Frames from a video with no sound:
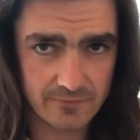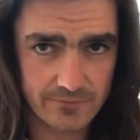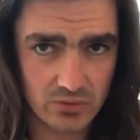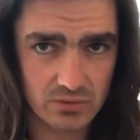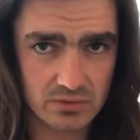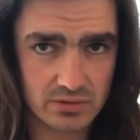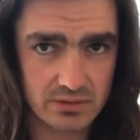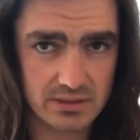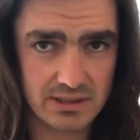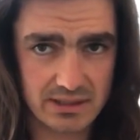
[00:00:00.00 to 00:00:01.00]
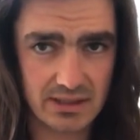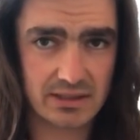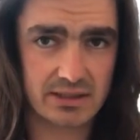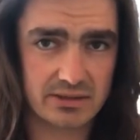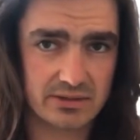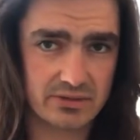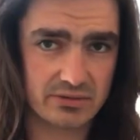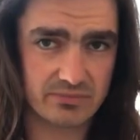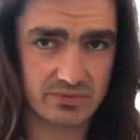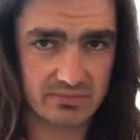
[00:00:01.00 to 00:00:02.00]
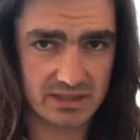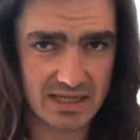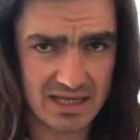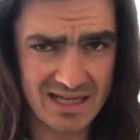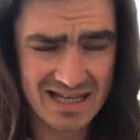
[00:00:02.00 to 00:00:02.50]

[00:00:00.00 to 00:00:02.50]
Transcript: for a Telecaster as you can probably get.